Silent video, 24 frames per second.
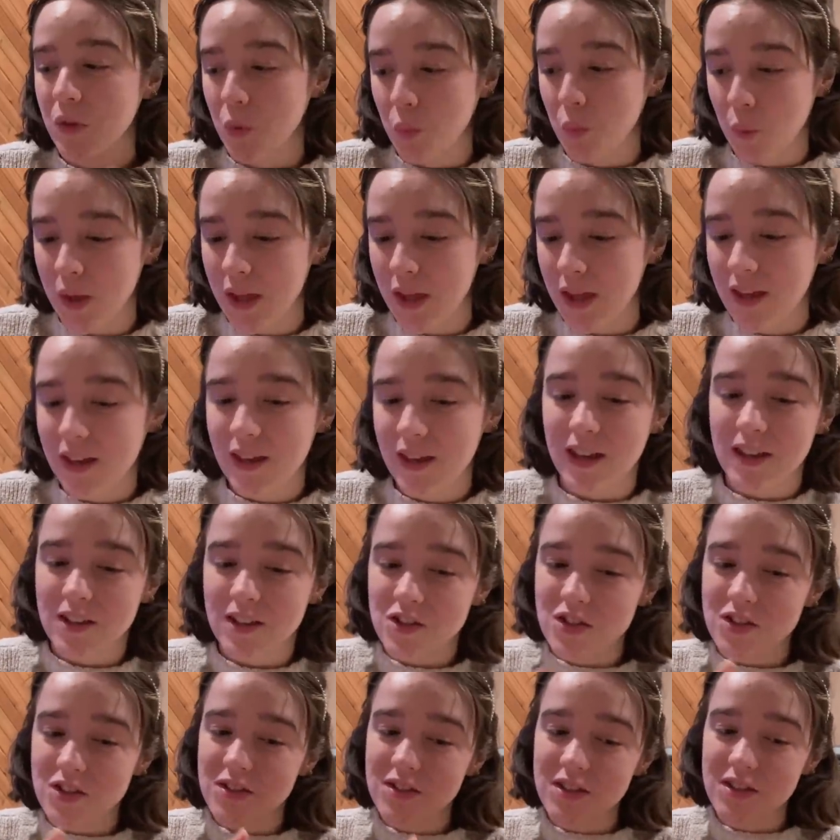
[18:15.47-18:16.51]
week and
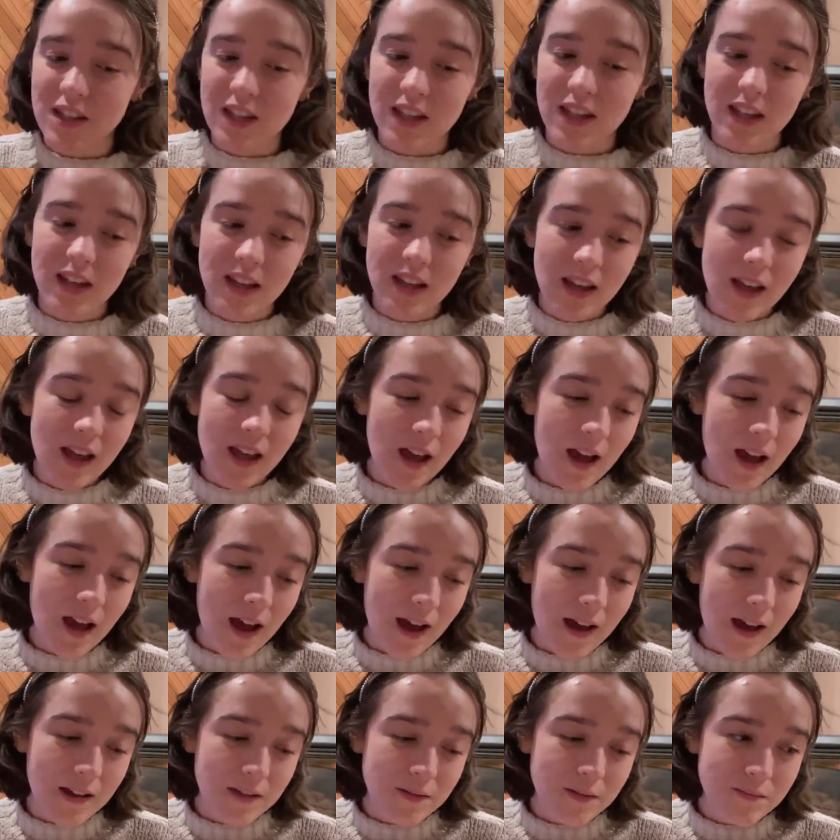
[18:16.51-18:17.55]
just see
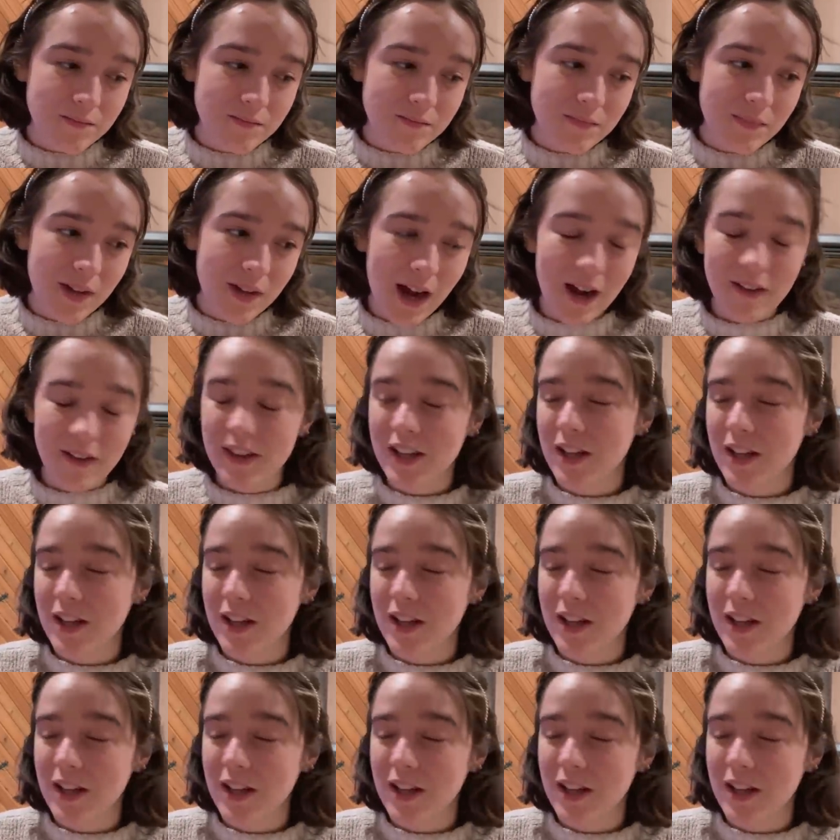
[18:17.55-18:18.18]
um, how that